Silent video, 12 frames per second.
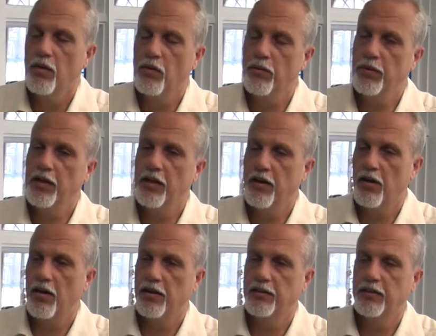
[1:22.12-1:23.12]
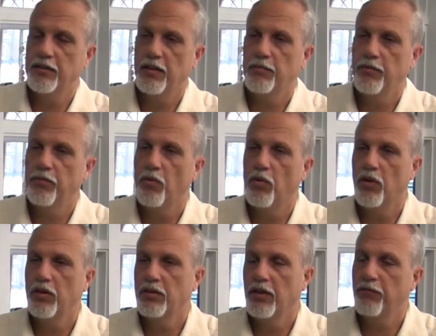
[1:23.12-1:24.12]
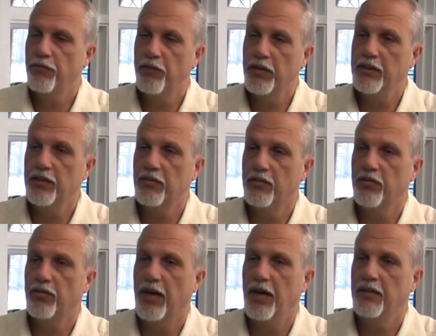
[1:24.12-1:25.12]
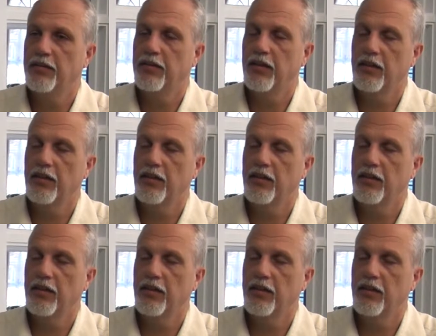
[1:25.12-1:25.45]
Well, a BDR, as I said before, is a physical device.